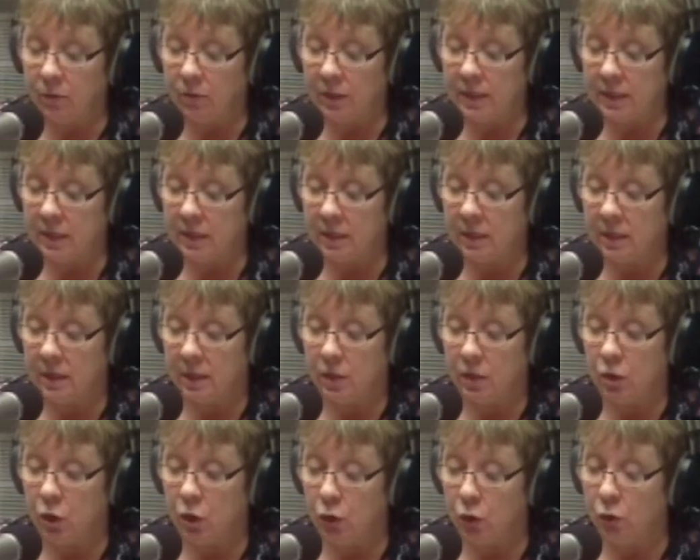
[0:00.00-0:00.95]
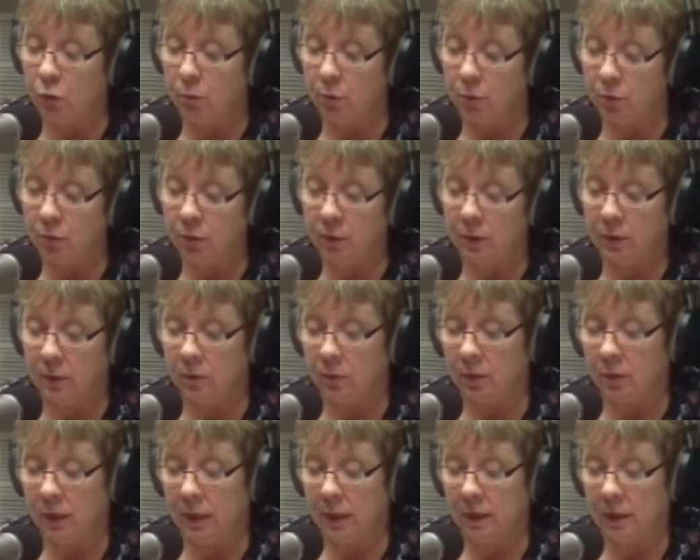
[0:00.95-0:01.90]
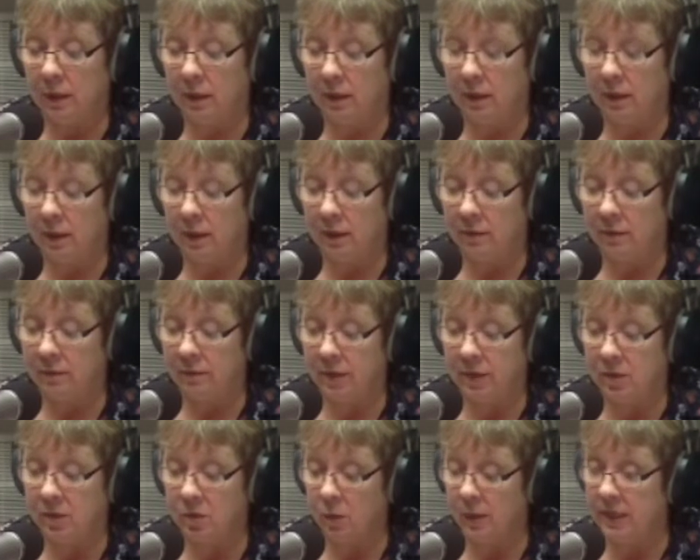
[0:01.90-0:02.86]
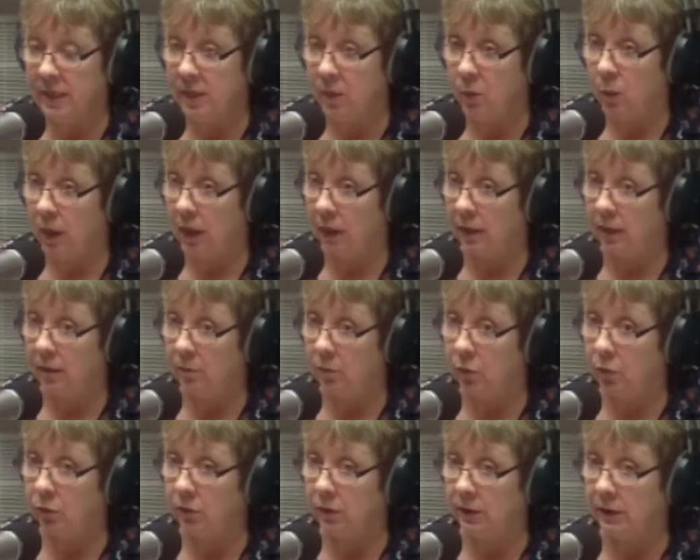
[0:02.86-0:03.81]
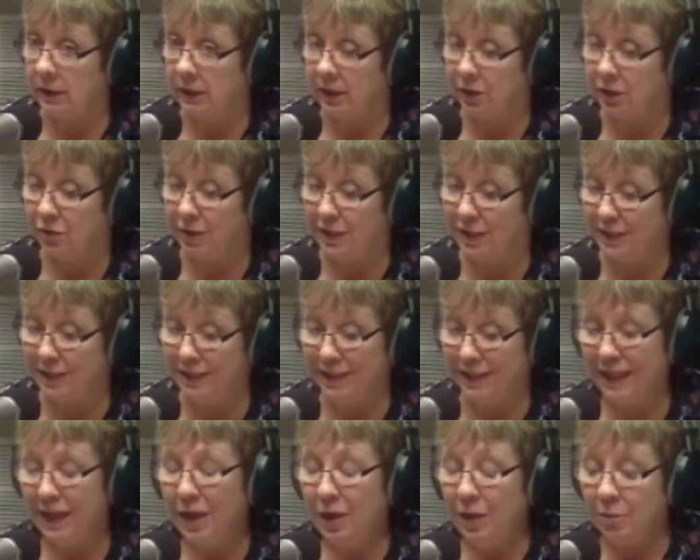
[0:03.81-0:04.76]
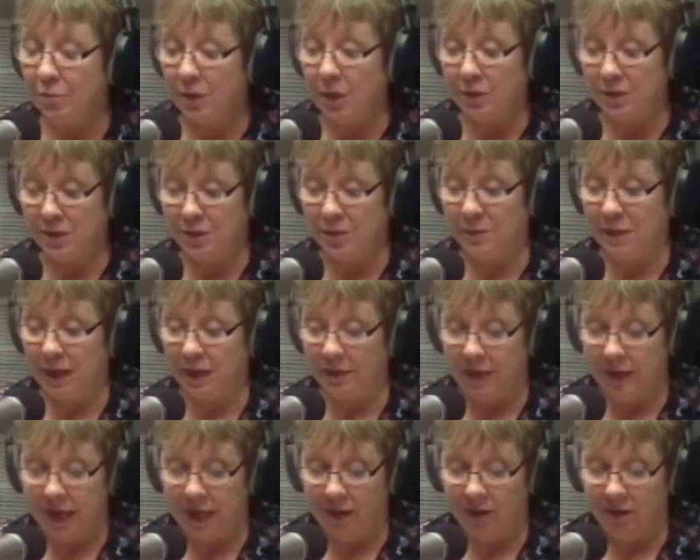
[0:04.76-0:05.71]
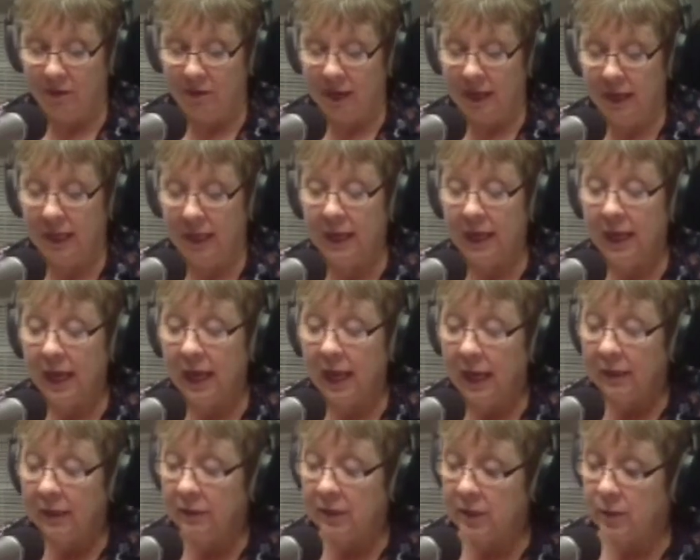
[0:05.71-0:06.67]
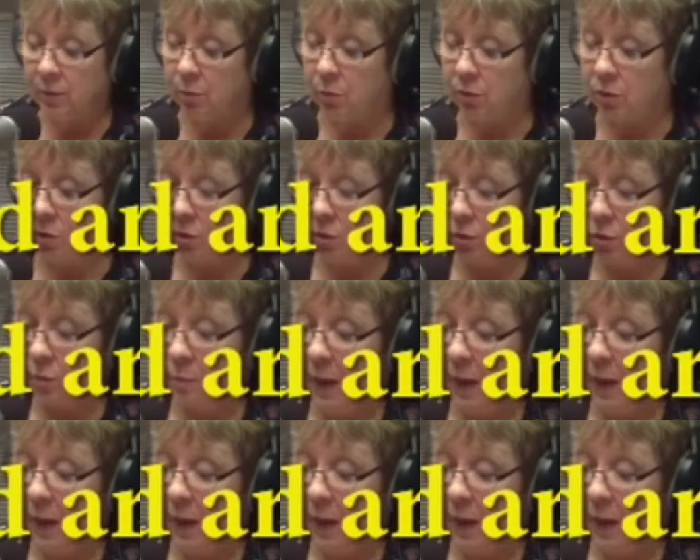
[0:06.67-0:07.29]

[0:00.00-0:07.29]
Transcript: written a new book. Out of his 21 books he's written, most about the Yarra Valley. This book's called